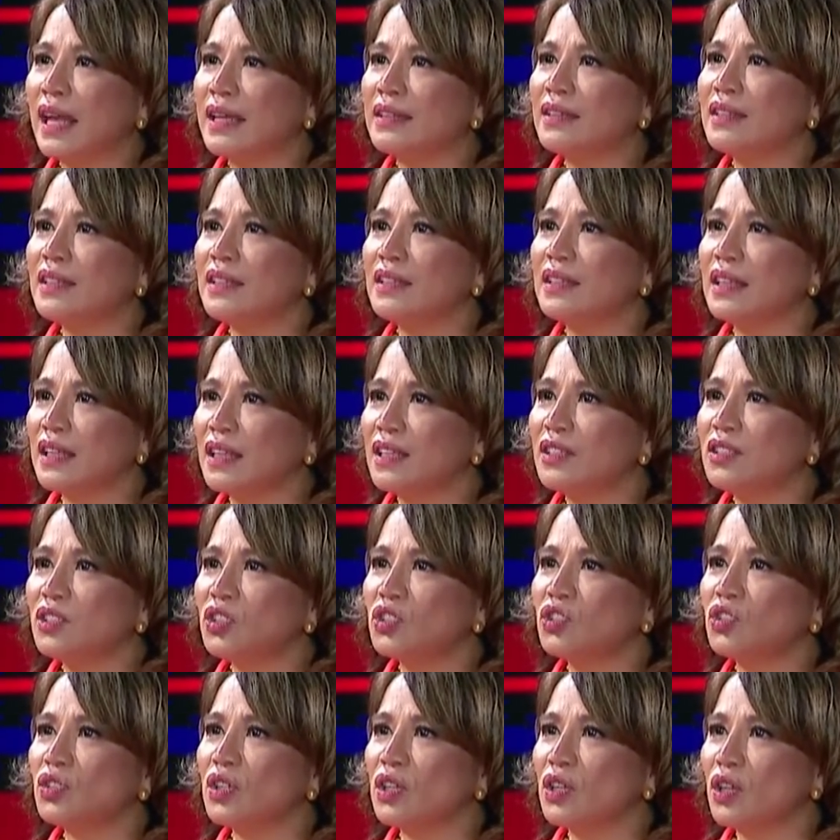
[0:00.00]
getting the
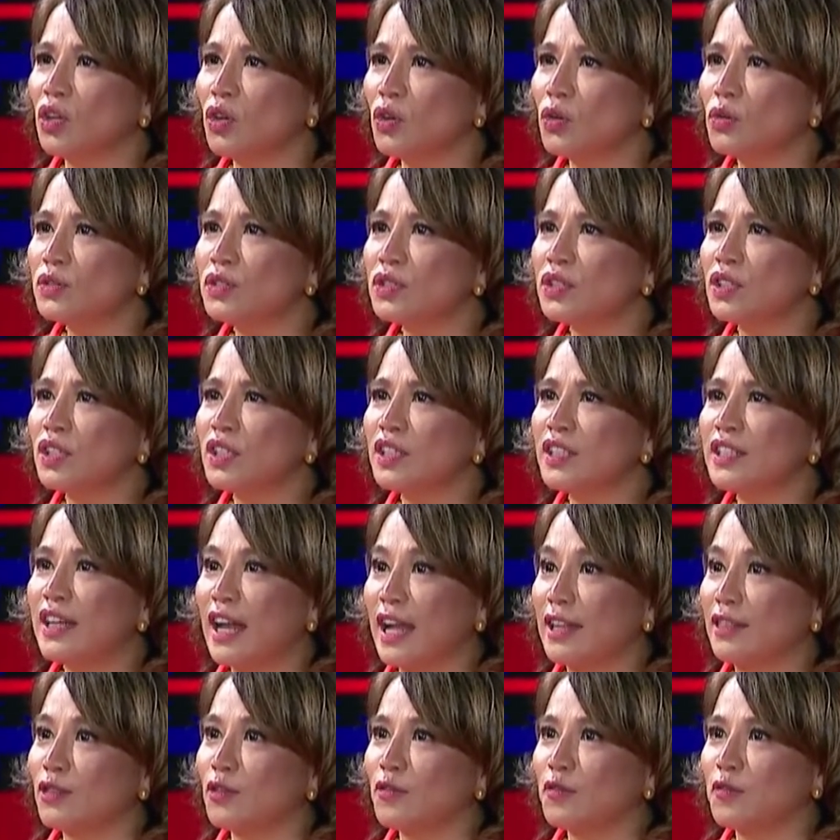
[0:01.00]
industry closer,
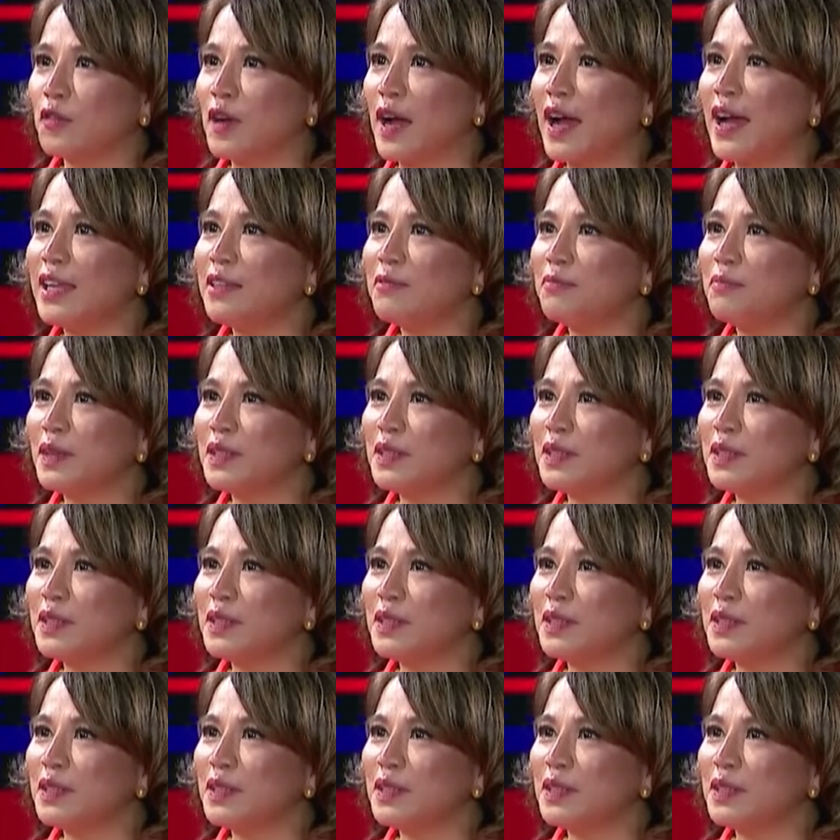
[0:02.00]
not to fight,